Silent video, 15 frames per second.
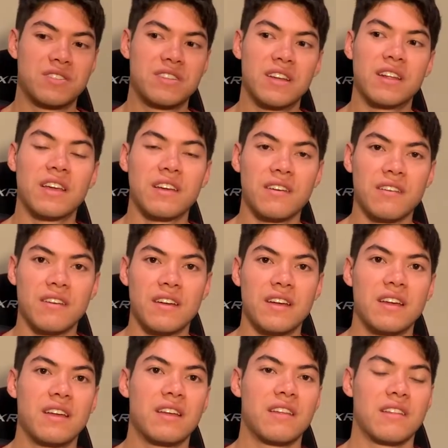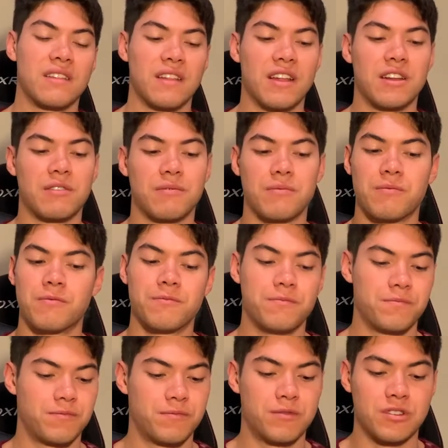sitting and letting,
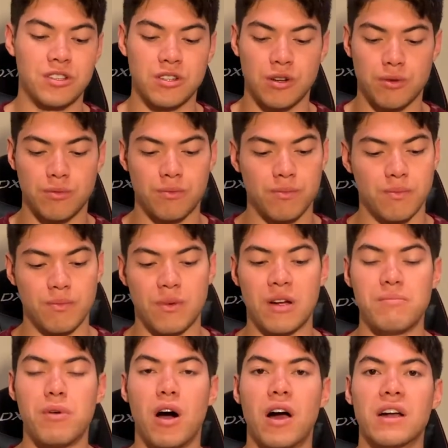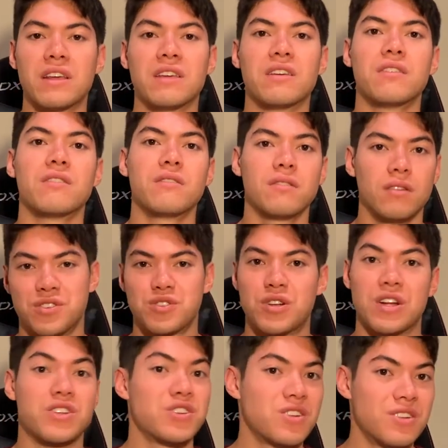my body
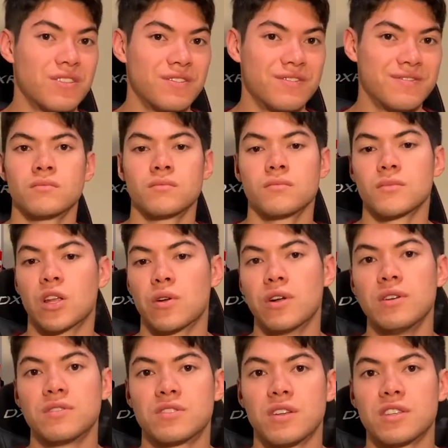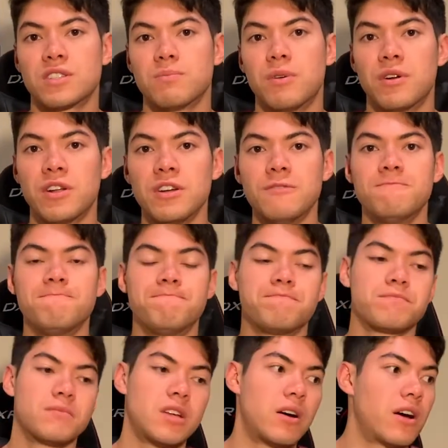stretch. All right, so that's about it.
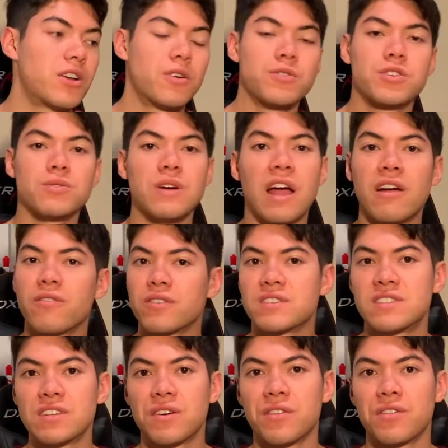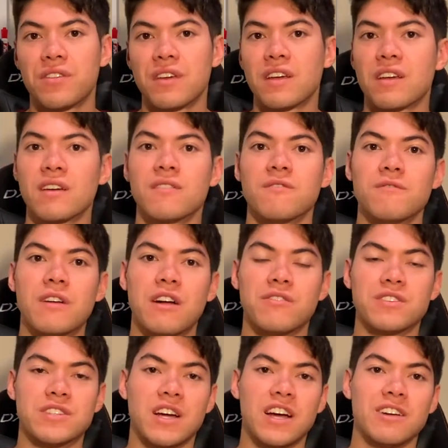Now, I don't do every single thing every
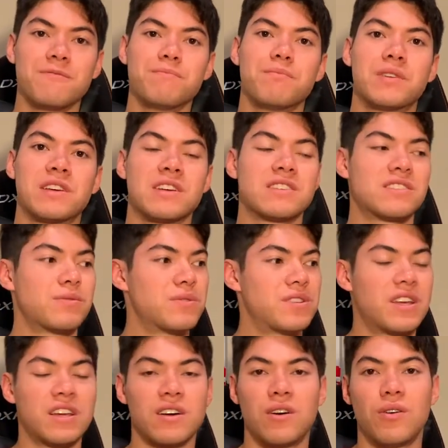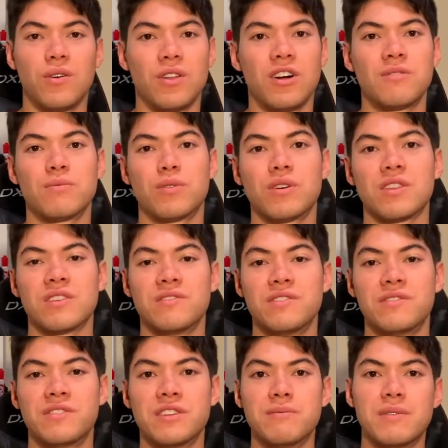time because it would take a whole lot more than
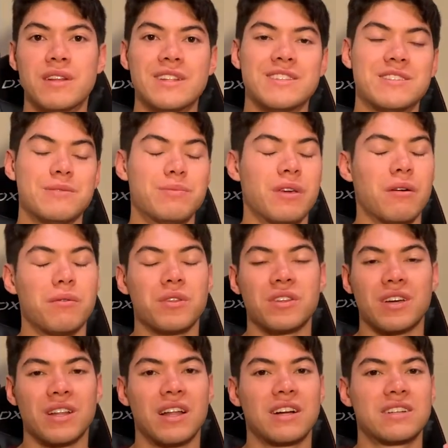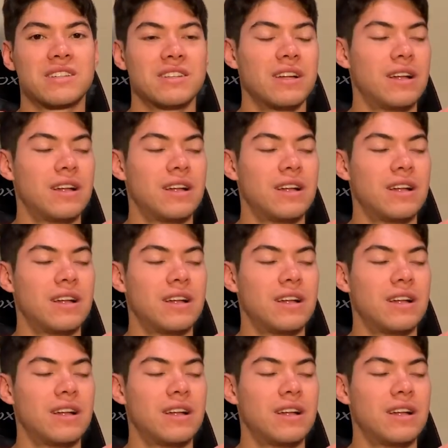15 minutes to be able to collect,